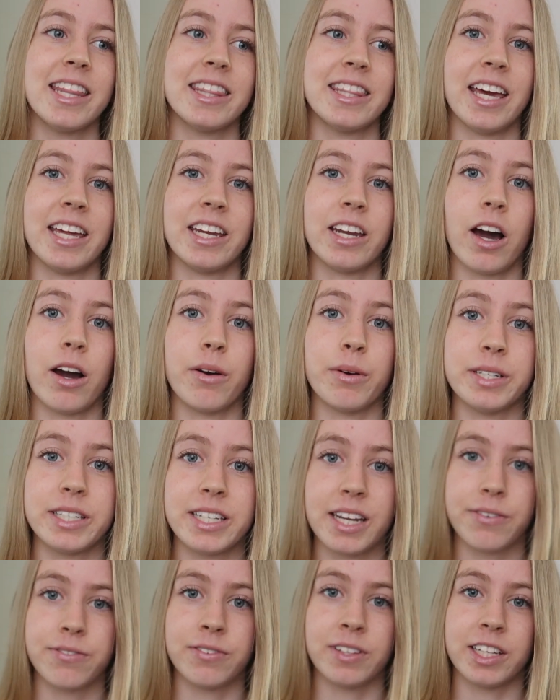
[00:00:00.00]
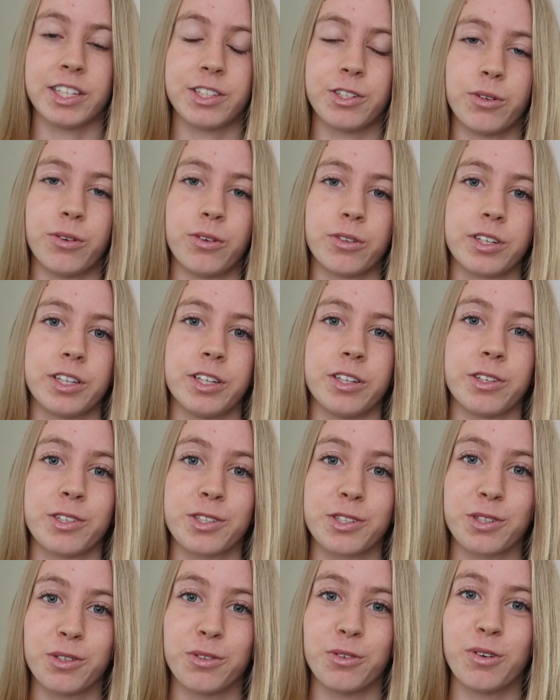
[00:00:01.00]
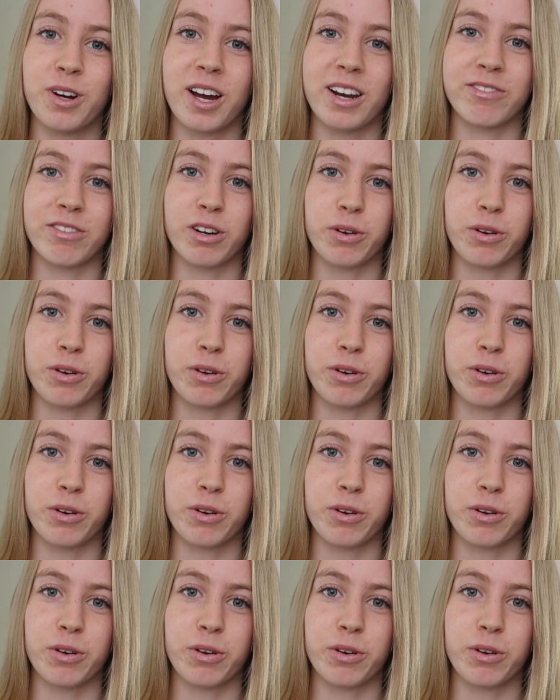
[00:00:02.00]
then I would definitely talk to your school and